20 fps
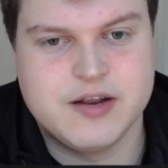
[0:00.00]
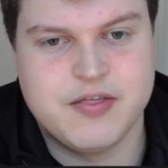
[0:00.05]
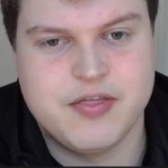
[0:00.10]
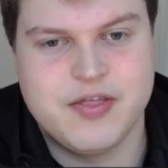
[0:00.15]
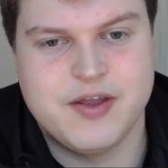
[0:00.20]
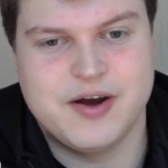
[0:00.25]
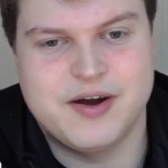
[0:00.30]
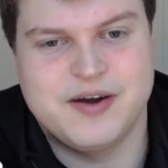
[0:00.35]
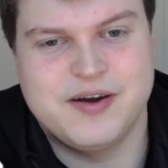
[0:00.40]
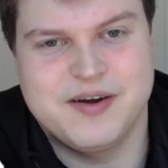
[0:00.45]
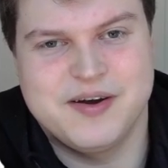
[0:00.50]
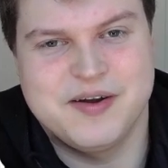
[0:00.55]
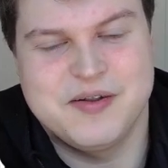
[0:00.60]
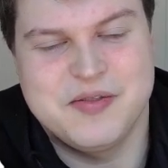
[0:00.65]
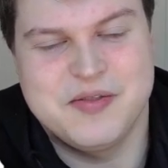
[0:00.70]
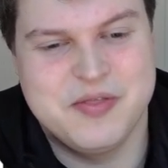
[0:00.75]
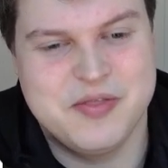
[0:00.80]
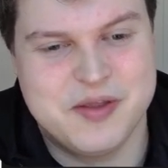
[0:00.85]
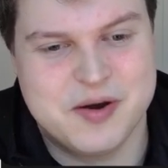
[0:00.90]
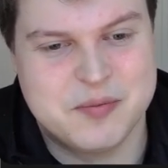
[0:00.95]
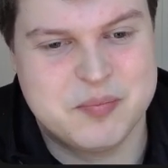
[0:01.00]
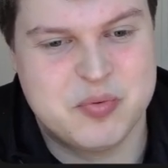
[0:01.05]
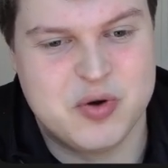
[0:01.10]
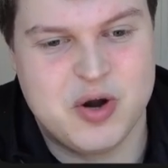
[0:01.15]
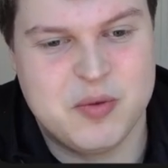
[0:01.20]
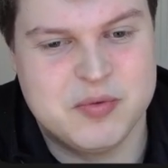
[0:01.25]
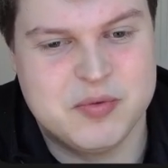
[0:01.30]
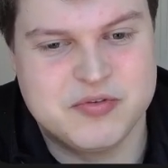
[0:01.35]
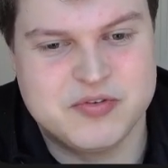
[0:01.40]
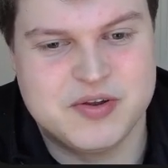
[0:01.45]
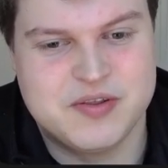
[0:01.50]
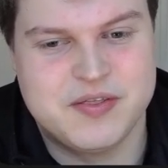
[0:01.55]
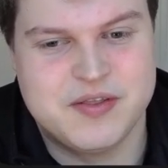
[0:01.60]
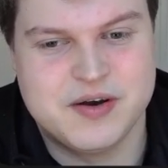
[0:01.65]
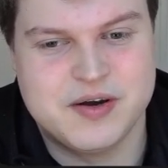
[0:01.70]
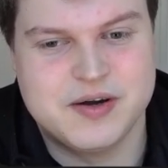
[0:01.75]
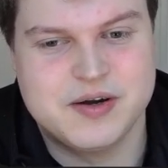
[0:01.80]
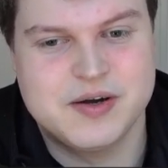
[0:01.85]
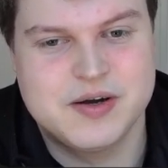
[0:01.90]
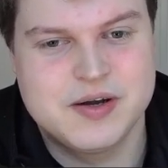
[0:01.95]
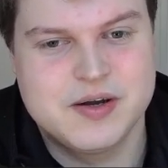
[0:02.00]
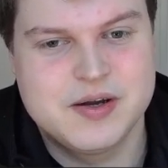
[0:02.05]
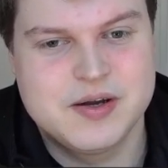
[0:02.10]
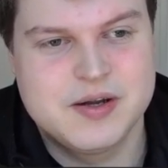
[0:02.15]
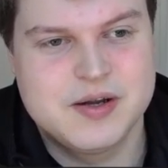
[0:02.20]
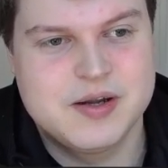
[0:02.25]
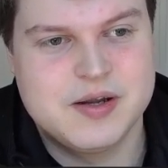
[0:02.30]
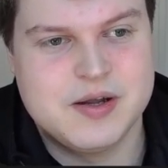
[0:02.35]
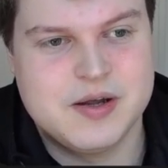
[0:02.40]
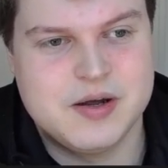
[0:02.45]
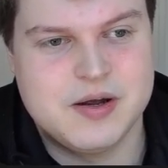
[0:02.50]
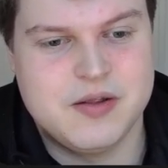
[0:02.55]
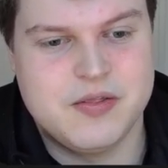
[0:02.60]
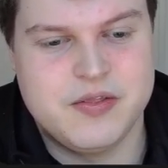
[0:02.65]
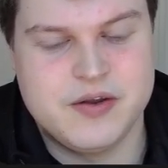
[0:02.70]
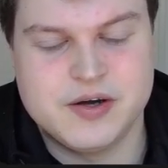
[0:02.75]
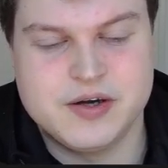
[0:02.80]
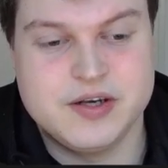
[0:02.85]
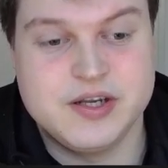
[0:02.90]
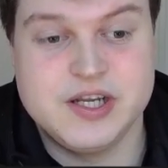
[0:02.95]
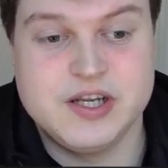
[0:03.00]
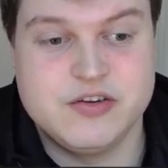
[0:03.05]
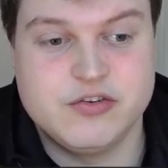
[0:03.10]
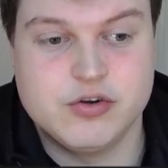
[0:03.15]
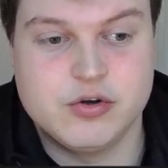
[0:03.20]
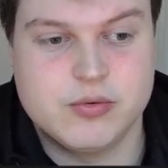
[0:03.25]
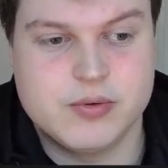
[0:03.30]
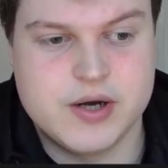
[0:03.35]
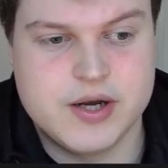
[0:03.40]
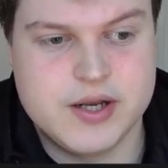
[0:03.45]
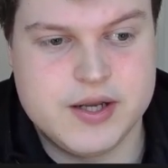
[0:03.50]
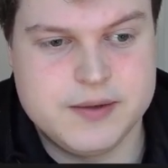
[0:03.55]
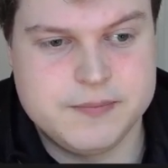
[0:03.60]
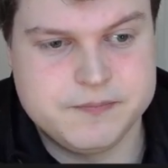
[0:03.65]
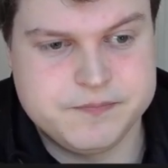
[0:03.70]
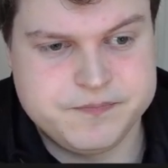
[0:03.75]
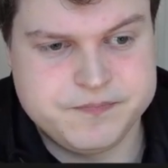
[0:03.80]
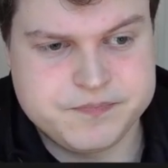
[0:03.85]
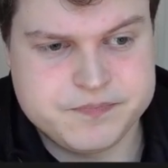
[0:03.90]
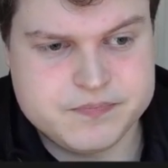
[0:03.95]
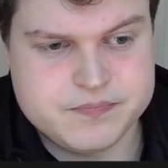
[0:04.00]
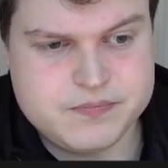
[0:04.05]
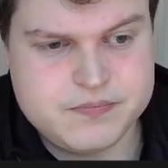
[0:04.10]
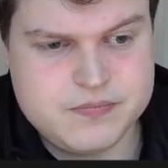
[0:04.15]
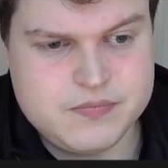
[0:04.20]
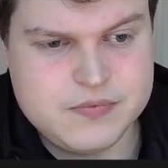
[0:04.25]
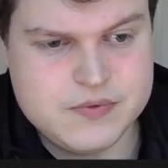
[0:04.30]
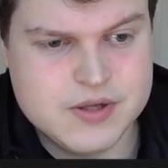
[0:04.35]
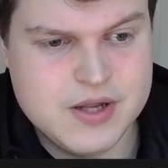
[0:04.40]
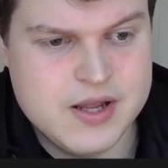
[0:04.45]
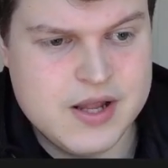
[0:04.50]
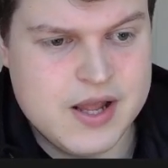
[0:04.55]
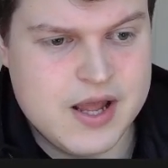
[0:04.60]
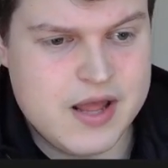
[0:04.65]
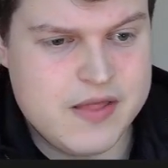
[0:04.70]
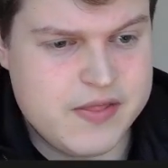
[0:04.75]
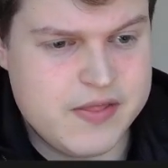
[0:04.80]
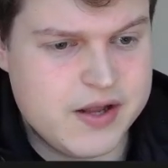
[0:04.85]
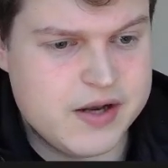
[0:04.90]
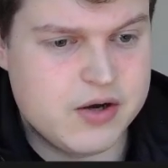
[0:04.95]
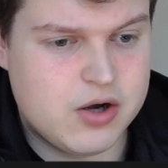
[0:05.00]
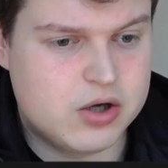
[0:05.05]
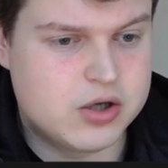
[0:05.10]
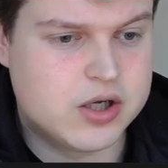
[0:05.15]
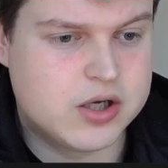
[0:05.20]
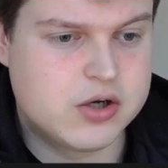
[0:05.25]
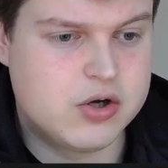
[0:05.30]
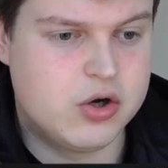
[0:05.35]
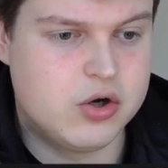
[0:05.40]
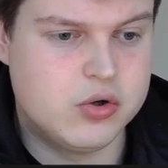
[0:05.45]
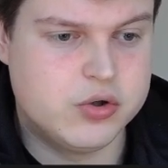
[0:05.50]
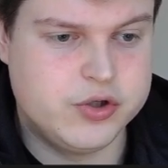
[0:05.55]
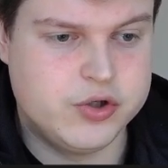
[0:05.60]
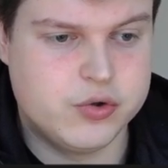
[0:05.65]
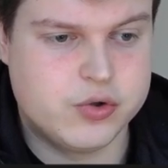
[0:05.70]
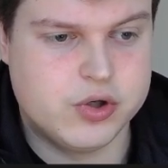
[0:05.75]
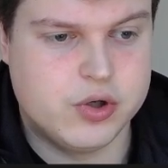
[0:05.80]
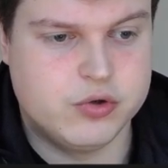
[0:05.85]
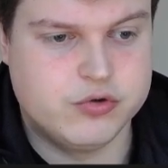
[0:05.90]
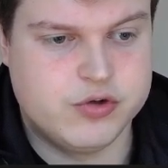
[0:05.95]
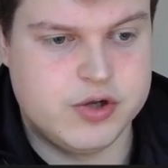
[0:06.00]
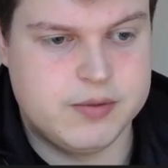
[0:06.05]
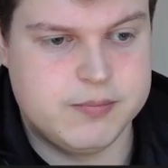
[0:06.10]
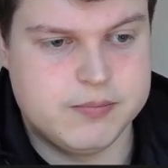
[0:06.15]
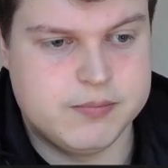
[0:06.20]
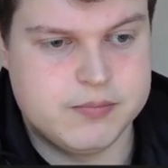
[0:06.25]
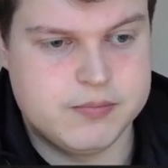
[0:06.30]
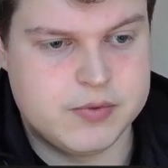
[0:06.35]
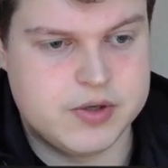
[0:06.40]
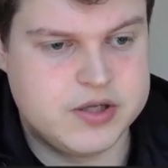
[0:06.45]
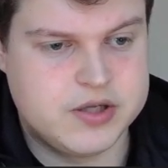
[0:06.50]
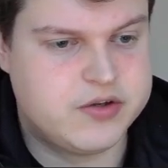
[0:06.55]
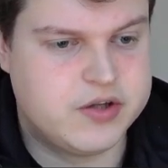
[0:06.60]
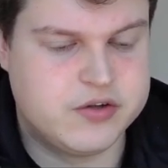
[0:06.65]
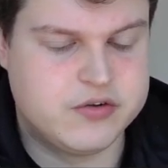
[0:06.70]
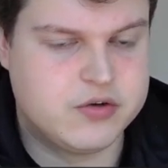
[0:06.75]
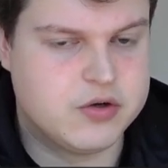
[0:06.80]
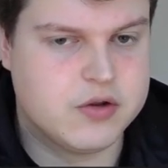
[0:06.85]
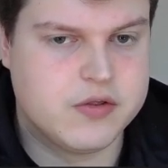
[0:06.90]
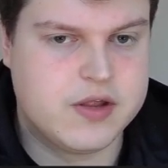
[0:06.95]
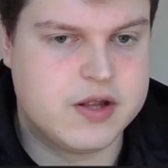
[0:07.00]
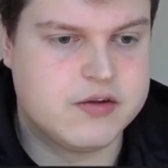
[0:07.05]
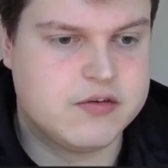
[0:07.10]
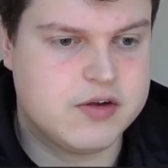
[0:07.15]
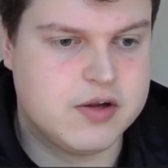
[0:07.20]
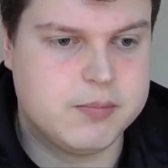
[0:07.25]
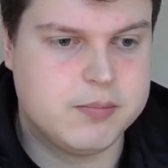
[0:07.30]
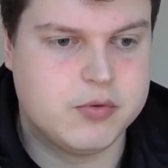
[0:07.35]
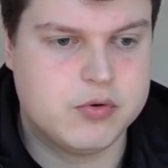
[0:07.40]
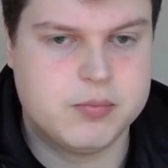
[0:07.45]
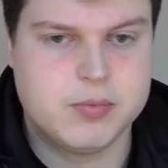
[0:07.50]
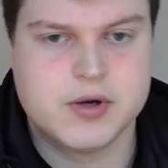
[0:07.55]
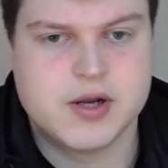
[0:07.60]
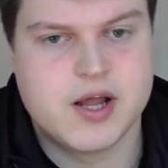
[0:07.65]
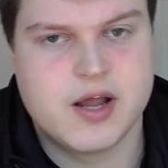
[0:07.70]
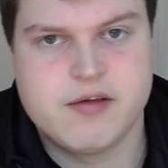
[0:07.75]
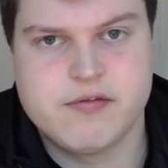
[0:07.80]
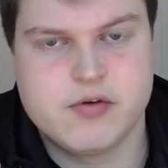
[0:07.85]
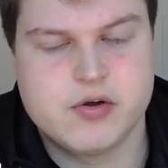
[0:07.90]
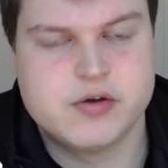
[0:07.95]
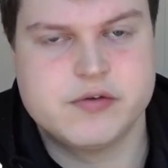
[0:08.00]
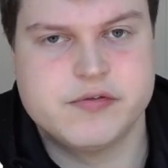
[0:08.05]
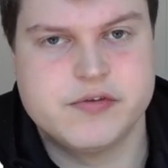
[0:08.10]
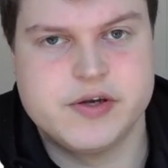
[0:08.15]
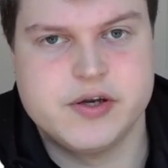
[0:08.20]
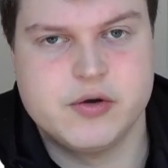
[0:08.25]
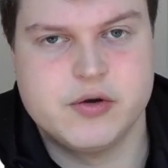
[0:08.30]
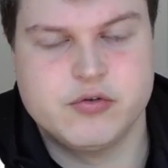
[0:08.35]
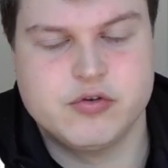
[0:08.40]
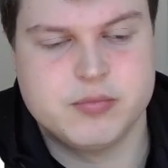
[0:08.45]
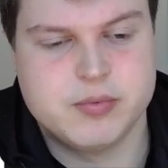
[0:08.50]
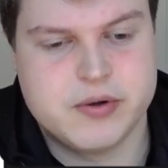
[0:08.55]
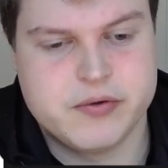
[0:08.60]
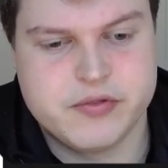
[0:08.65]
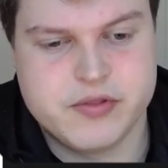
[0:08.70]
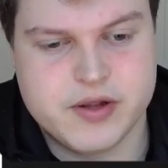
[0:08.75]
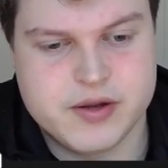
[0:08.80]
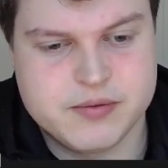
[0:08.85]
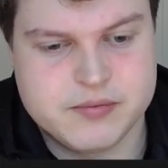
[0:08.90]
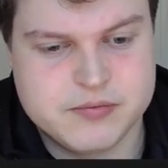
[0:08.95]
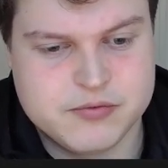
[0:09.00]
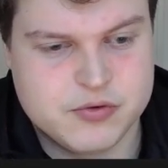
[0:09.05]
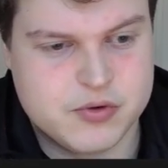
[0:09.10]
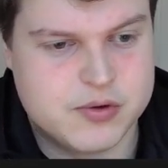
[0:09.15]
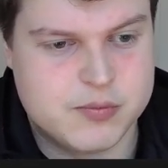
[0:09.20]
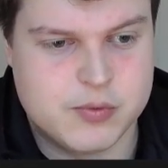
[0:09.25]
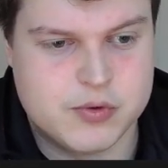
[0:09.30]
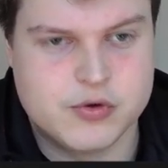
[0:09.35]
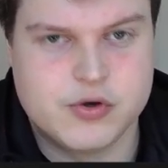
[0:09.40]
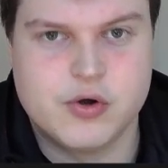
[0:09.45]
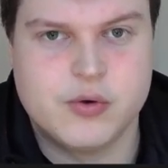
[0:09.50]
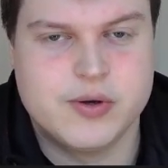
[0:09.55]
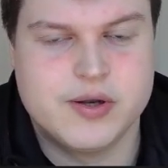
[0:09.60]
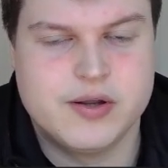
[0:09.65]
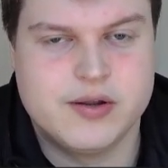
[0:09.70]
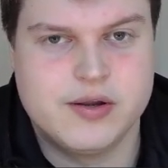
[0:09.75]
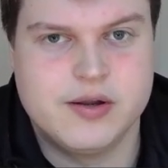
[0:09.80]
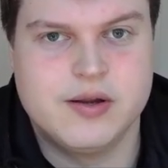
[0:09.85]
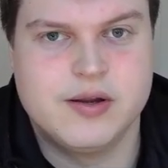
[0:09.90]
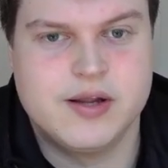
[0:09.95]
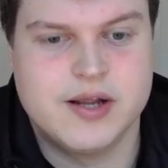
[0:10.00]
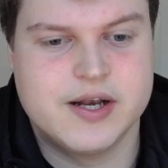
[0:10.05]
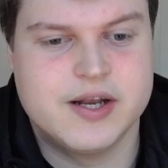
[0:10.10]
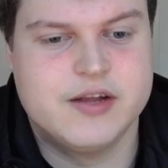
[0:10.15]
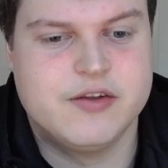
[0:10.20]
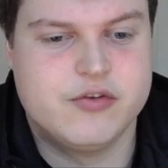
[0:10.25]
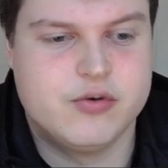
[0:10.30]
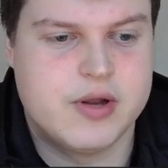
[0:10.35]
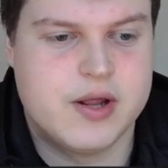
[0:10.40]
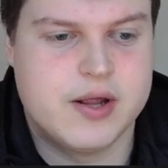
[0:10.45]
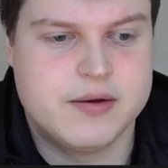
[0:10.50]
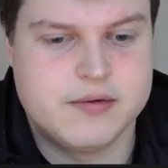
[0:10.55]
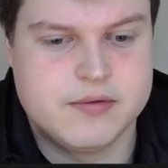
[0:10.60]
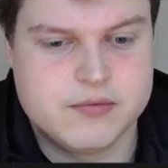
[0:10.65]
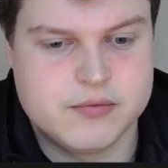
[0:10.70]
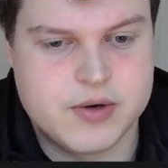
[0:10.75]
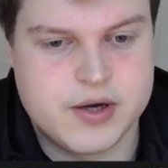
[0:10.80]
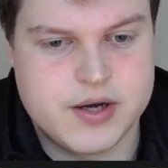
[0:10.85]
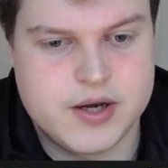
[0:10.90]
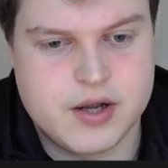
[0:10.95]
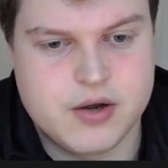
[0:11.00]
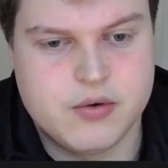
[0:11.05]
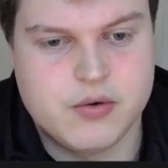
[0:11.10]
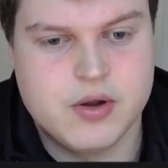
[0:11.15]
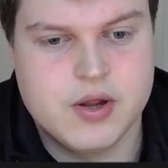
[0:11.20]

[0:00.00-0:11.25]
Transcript: their problems and their needs already." And then on a call, you close them. But it is not that simple, but I have other videos about that, so I won't get into that right now.